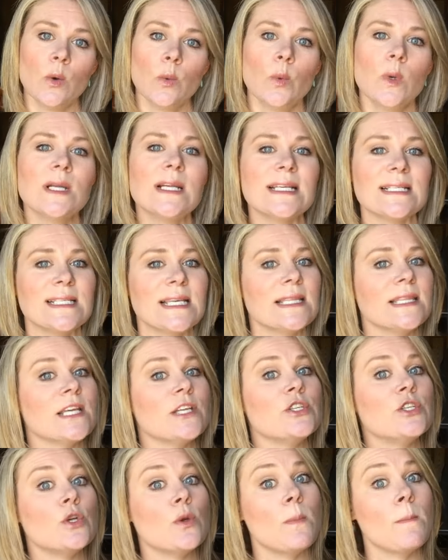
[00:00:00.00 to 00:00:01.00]
What is it
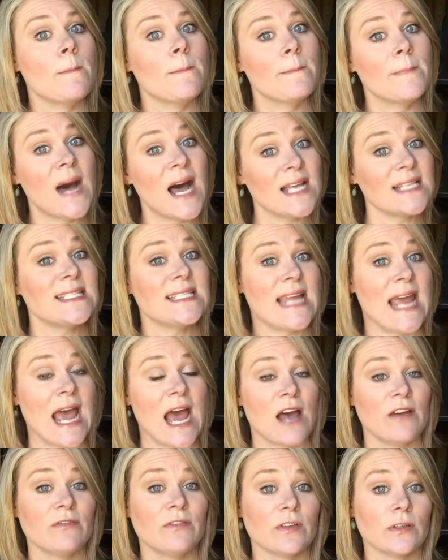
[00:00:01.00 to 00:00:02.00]
that you must
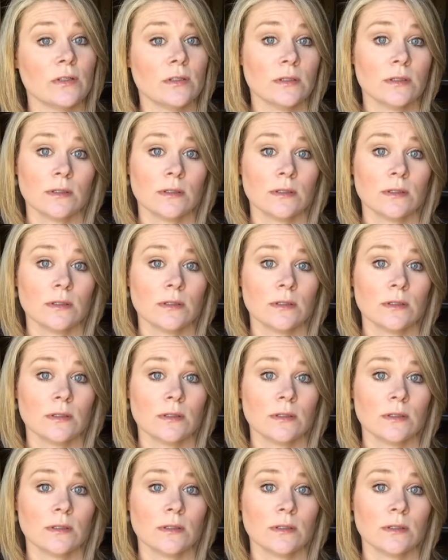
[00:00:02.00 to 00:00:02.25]
have